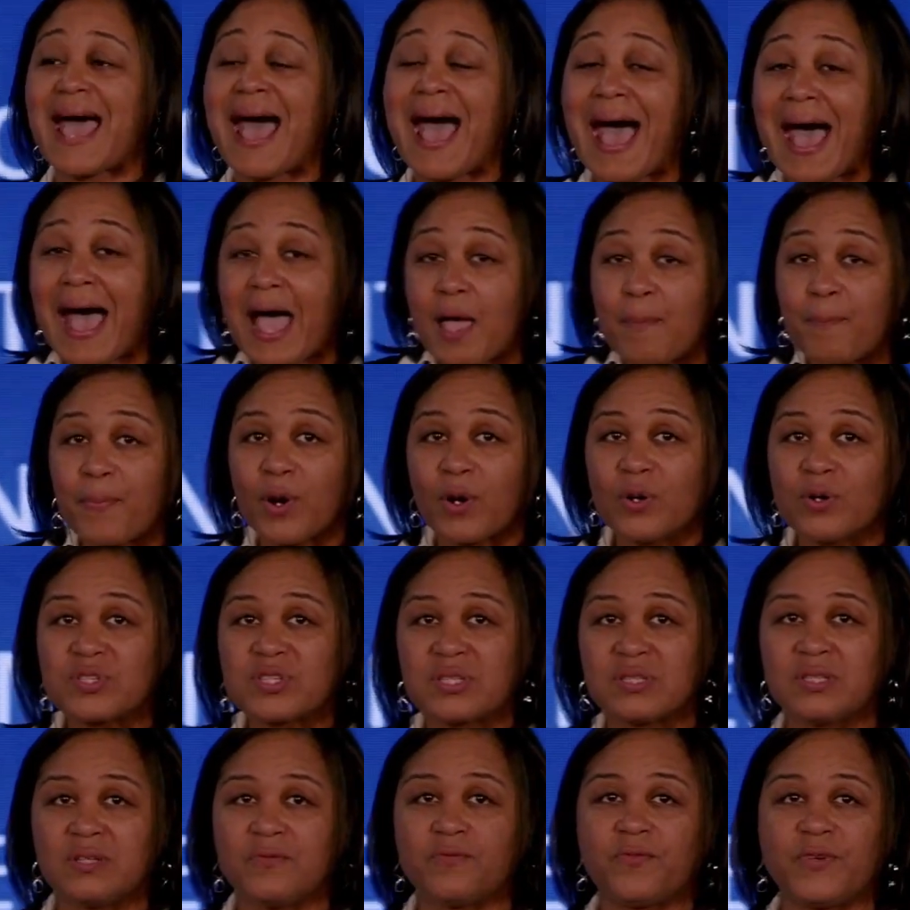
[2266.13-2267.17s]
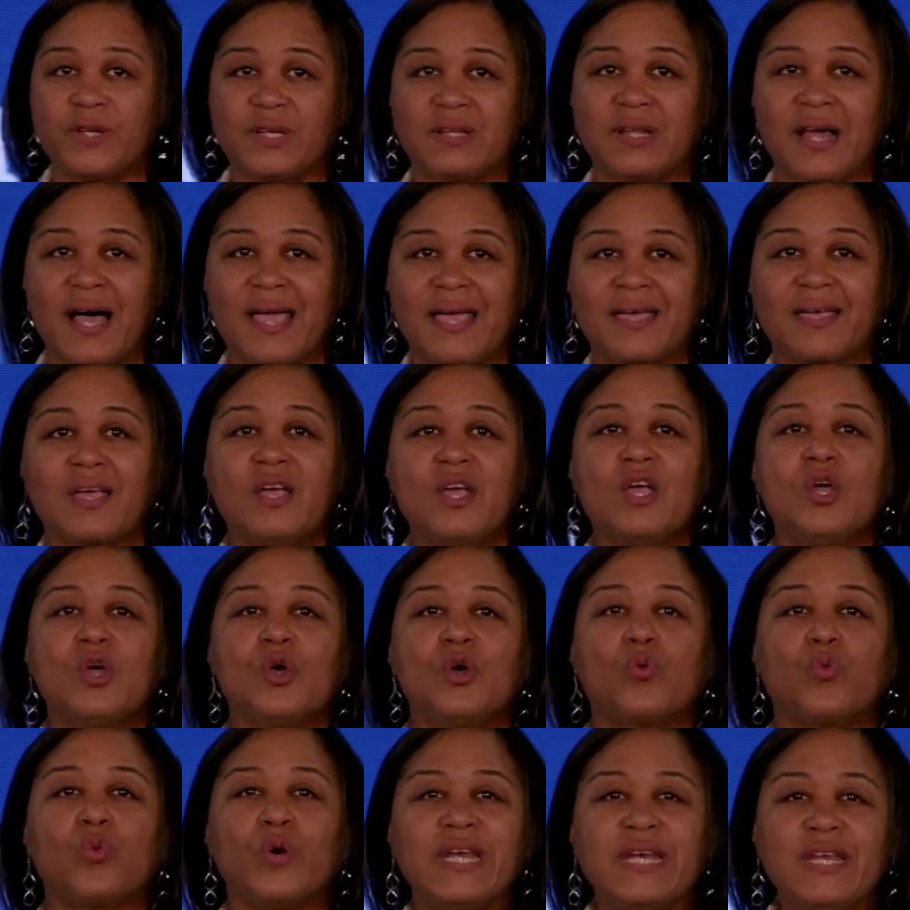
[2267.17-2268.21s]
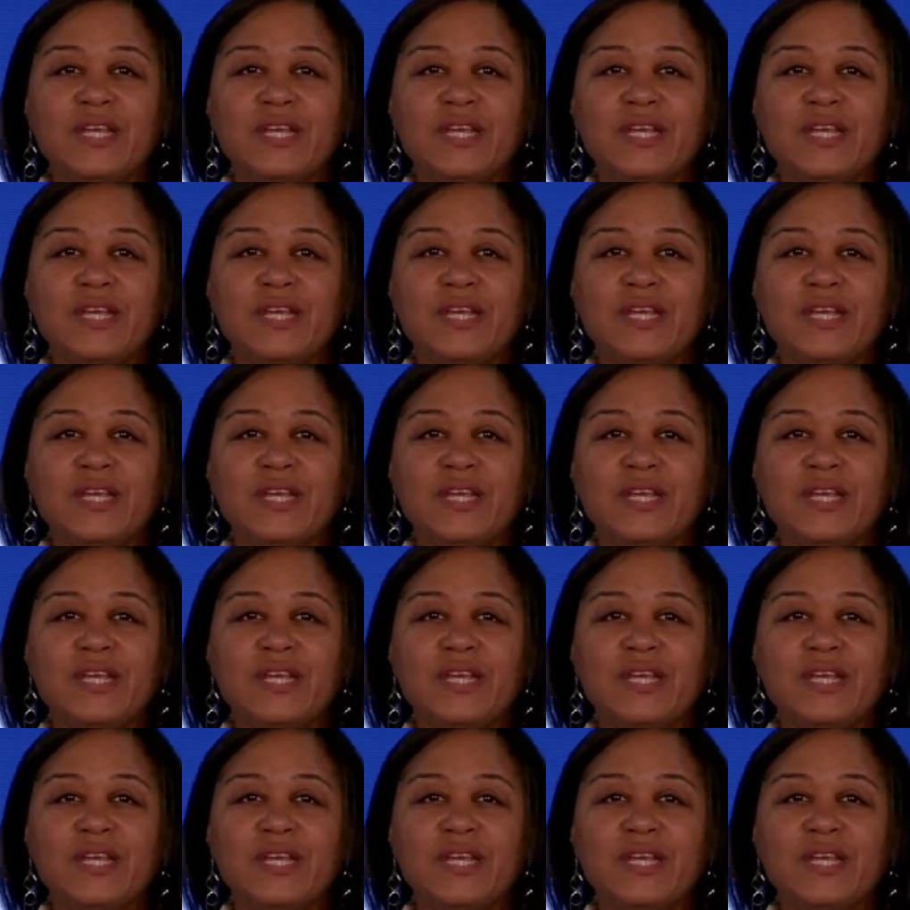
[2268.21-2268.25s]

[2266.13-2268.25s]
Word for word: I personally feel like we